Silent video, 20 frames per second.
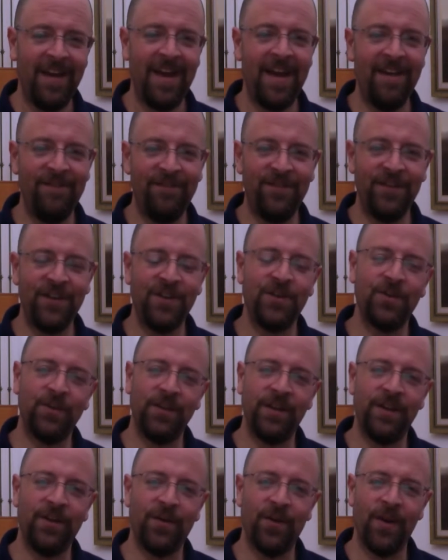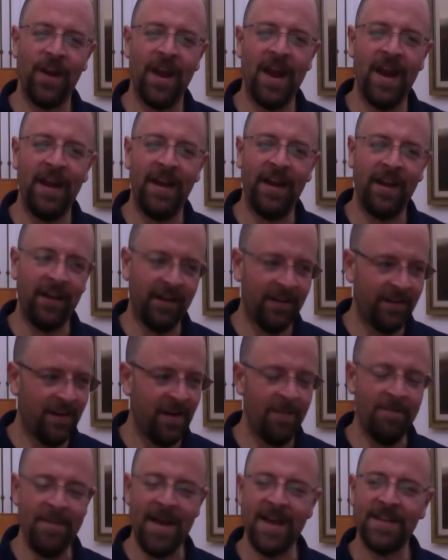at visually creating
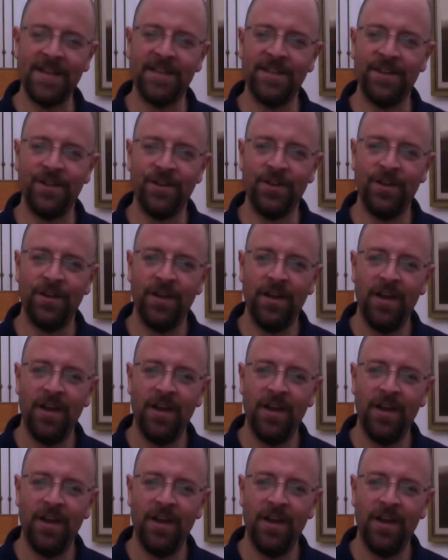a message.